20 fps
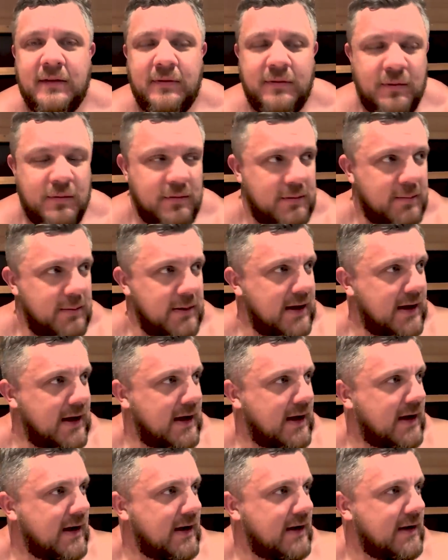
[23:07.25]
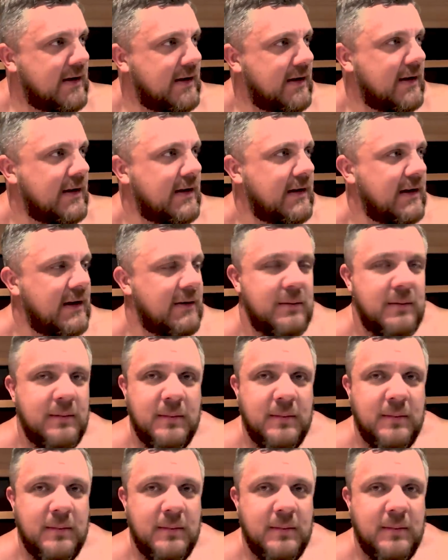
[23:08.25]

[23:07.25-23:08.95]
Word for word: phoned me and yeah,